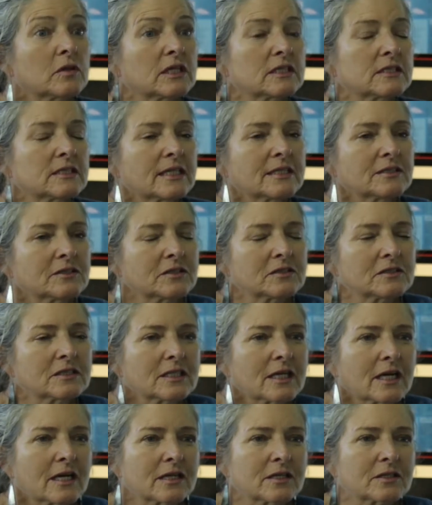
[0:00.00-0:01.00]
The center
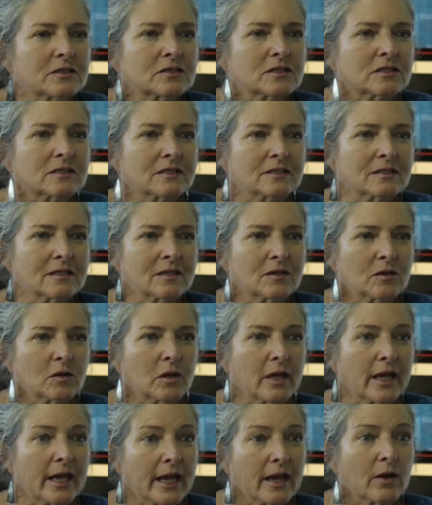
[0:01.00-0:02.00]

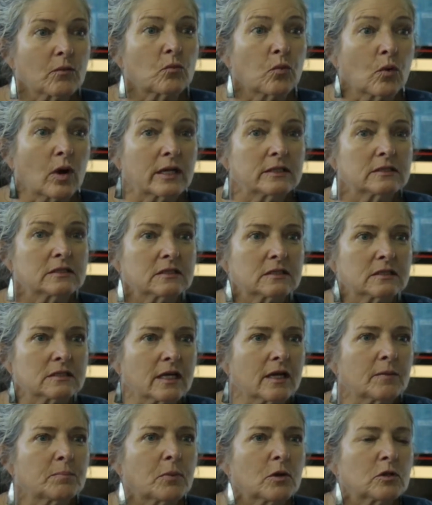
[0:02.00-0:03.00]
runs
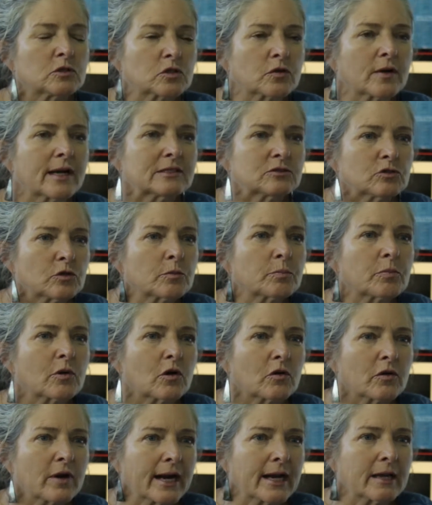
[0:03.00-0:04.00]
a postgraduate
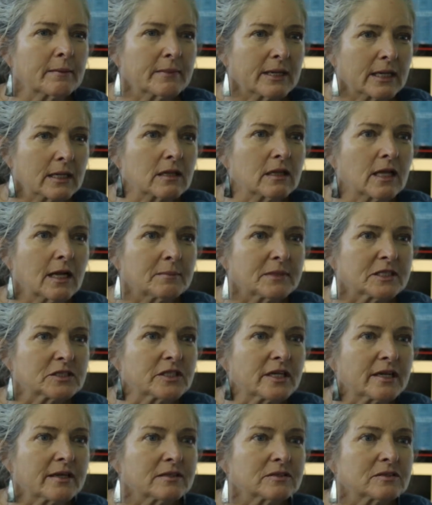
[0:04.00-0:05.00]
program in climate
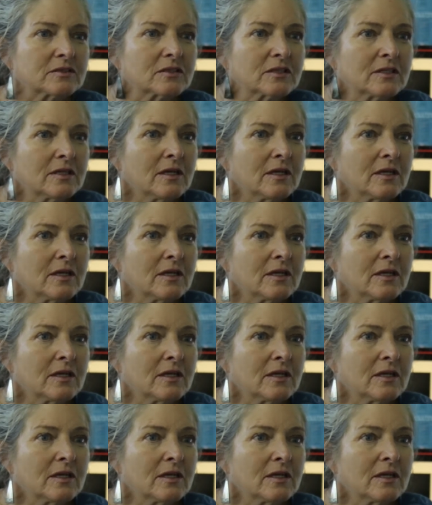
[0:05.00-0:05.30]
change.